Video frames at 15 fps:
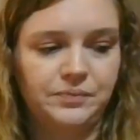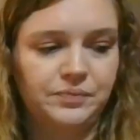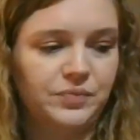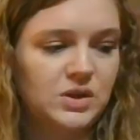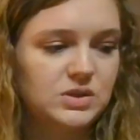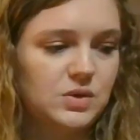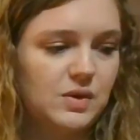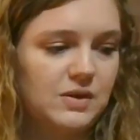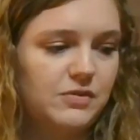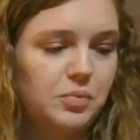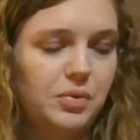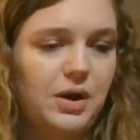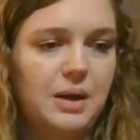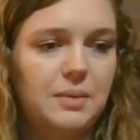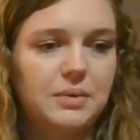So even
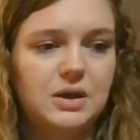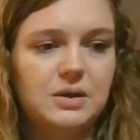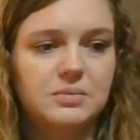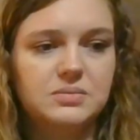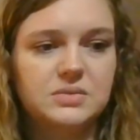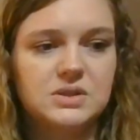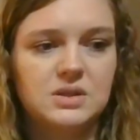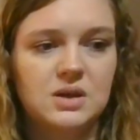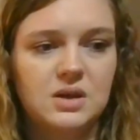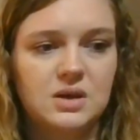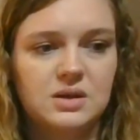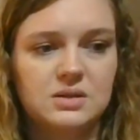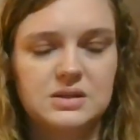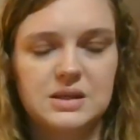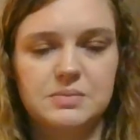problems,
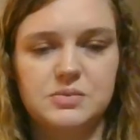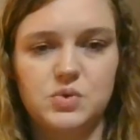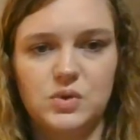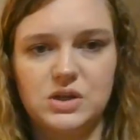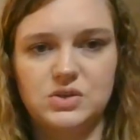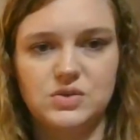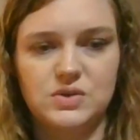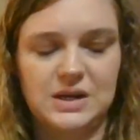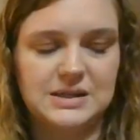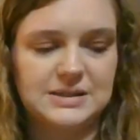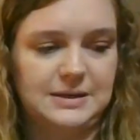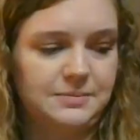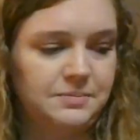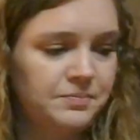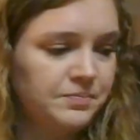skip 20, do
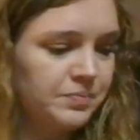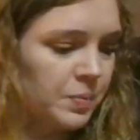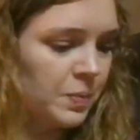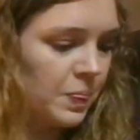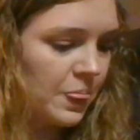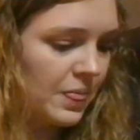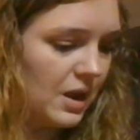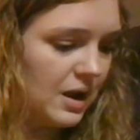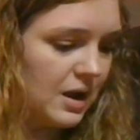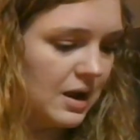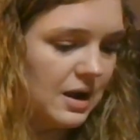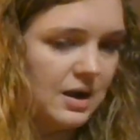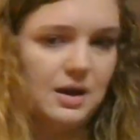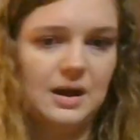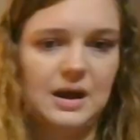19.
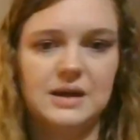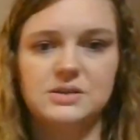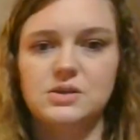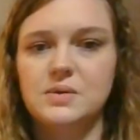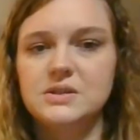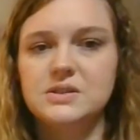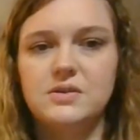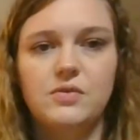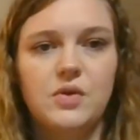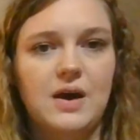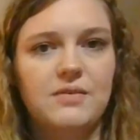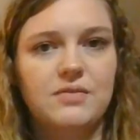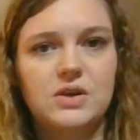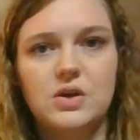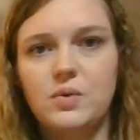As always, if you
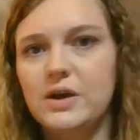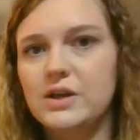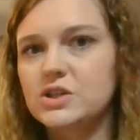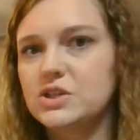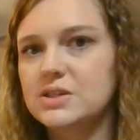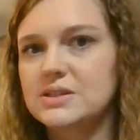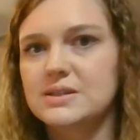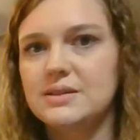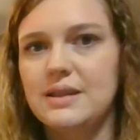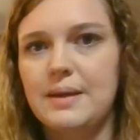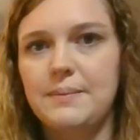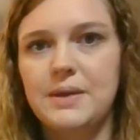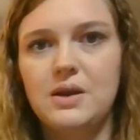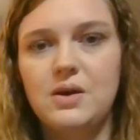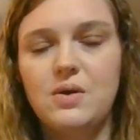have any questions, let
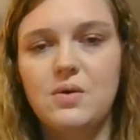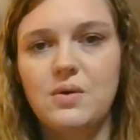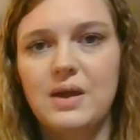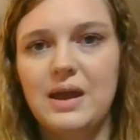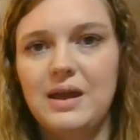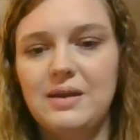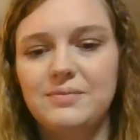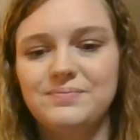me know, okay?